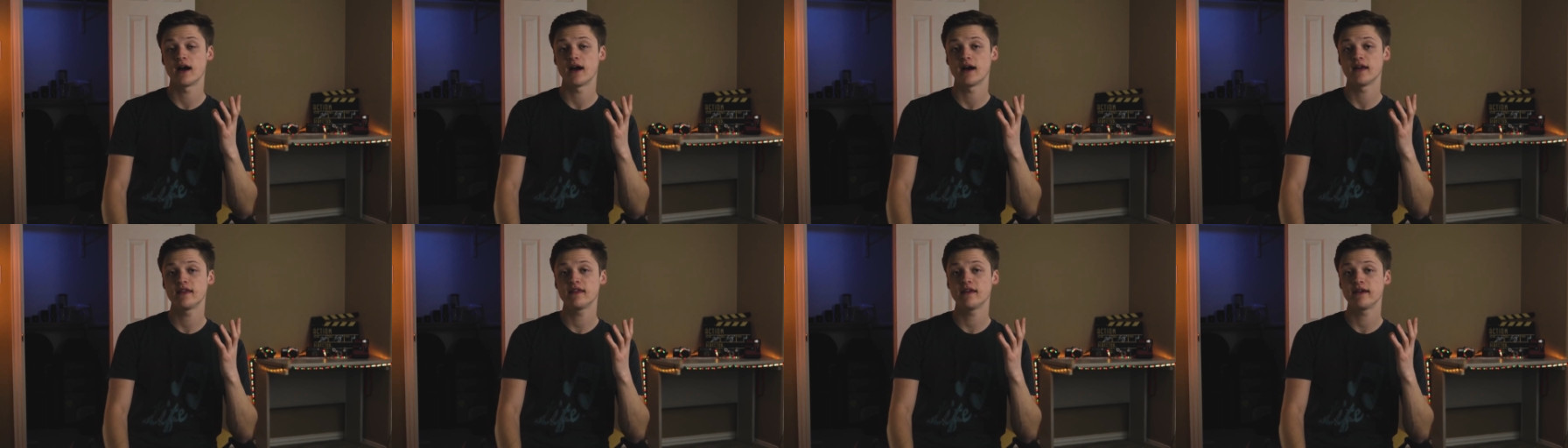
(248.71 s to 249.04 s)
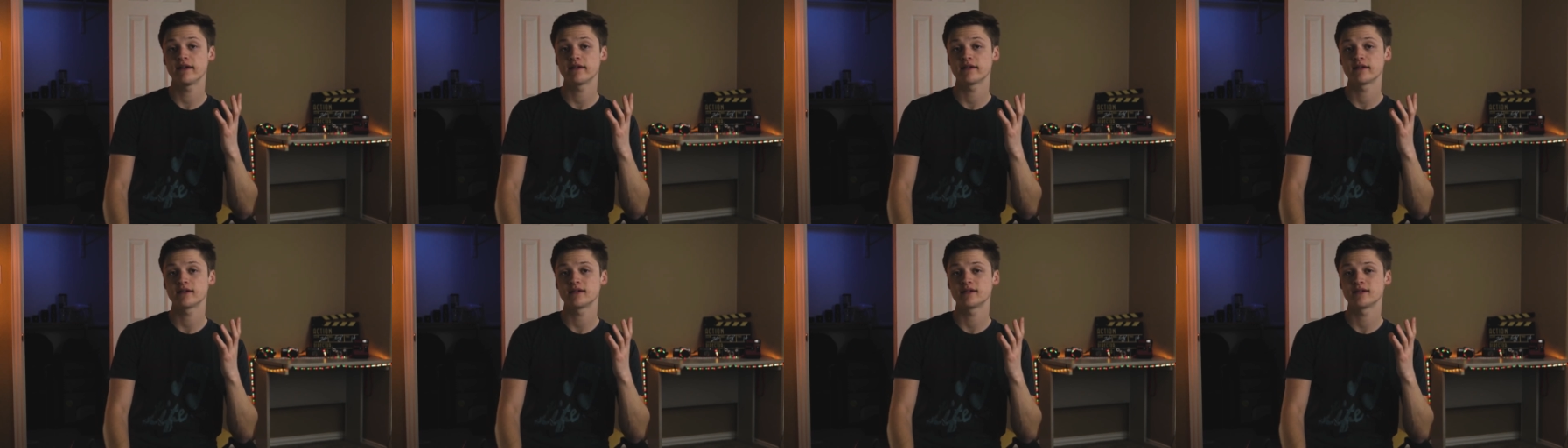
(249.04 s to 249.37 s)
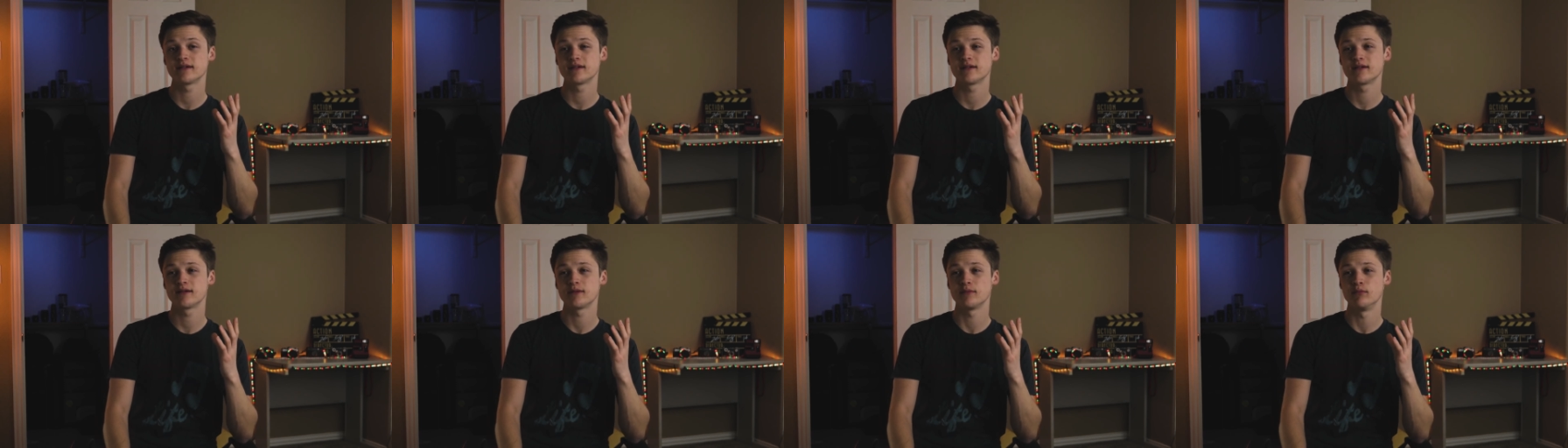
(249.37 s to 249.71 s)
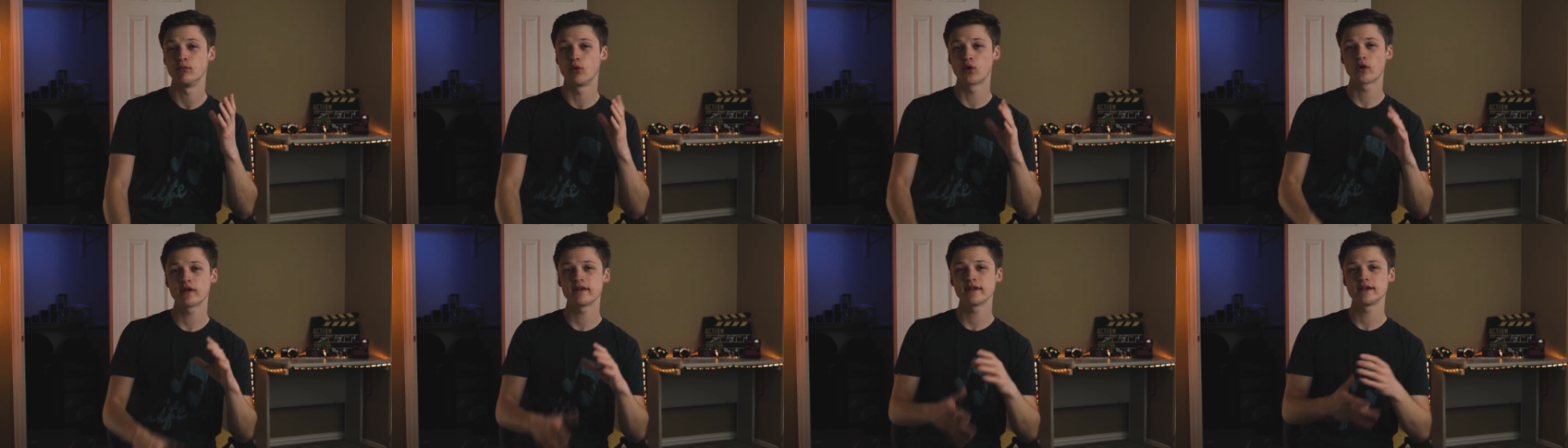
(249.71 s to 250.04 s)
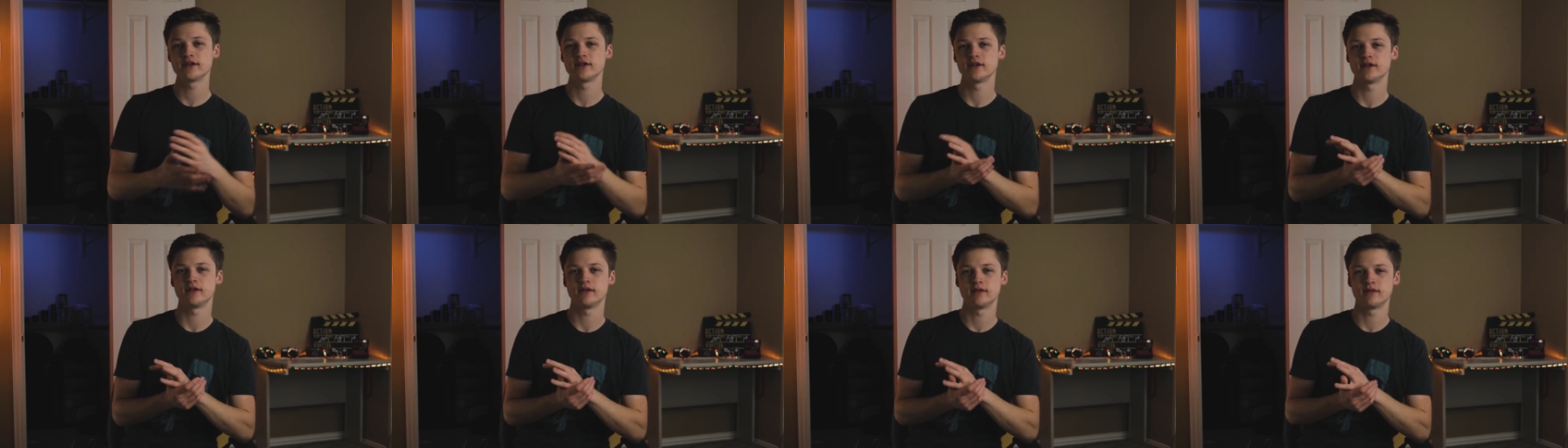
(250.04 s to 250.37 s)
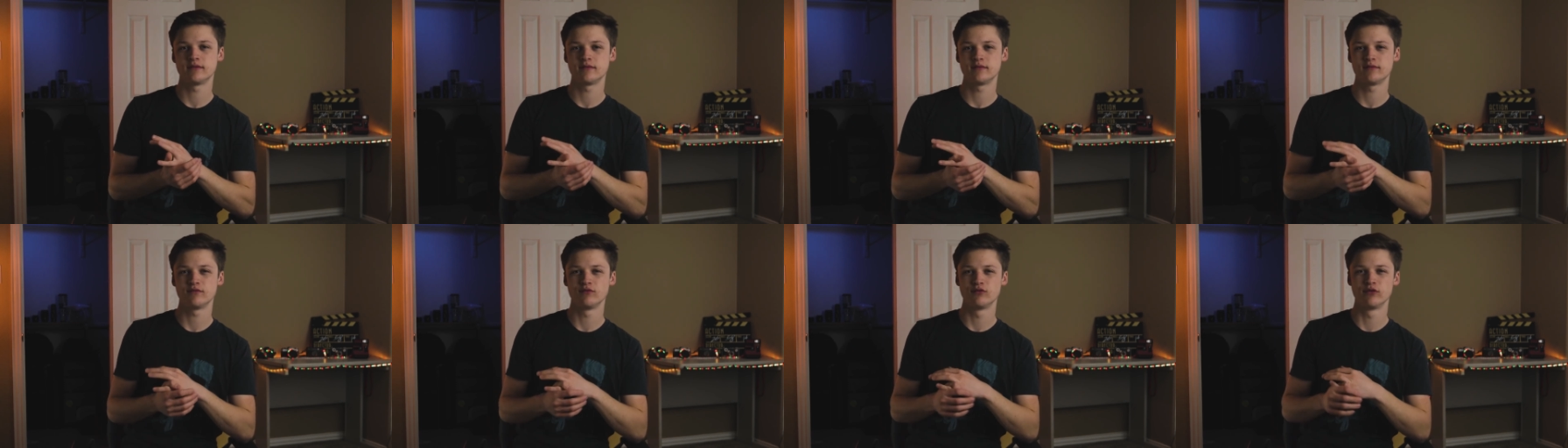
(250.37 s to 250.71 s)
I think more than
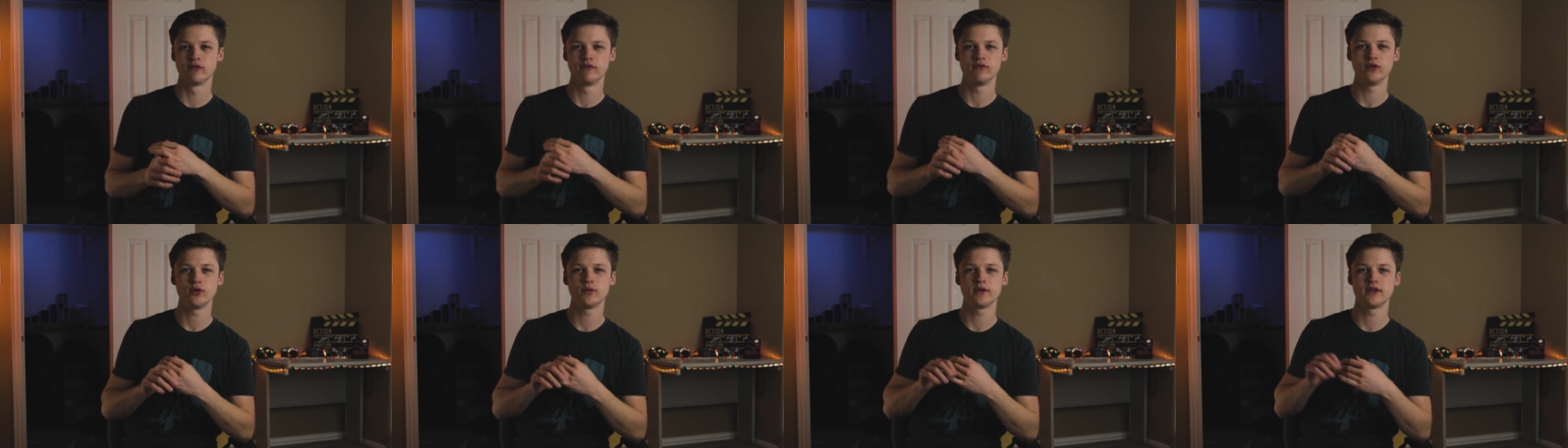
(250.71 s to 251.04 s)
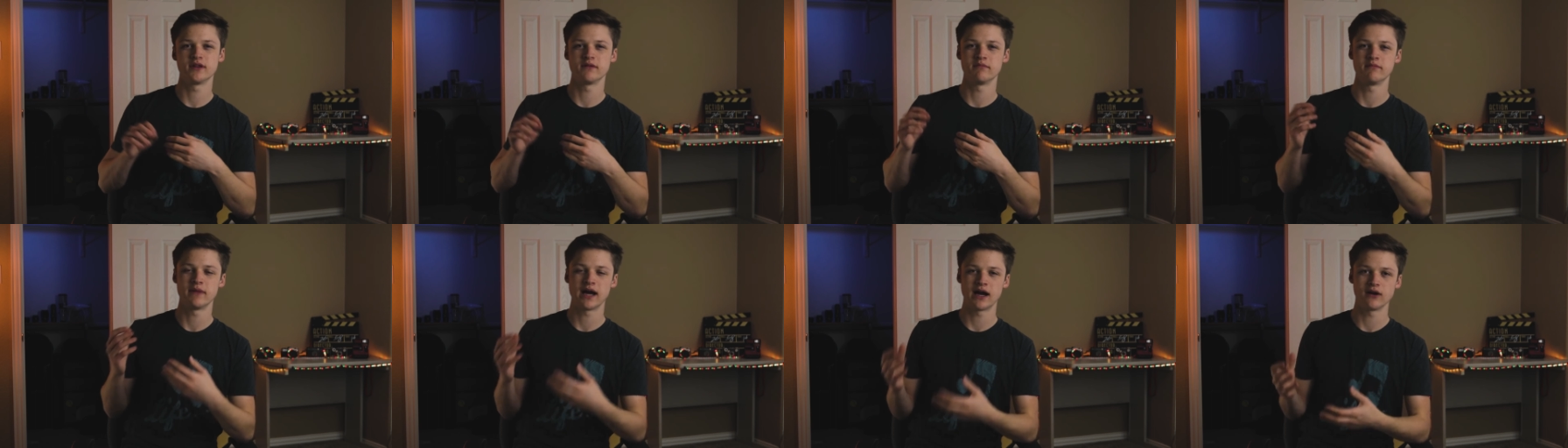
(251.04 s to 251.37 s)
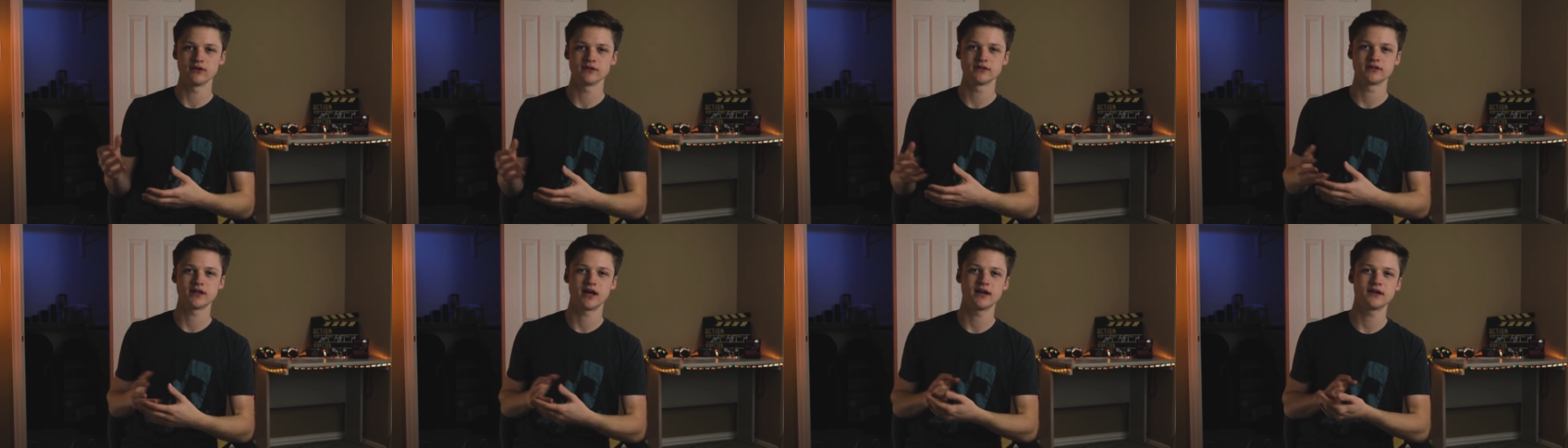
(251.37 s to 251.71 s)
reviewing the mouse,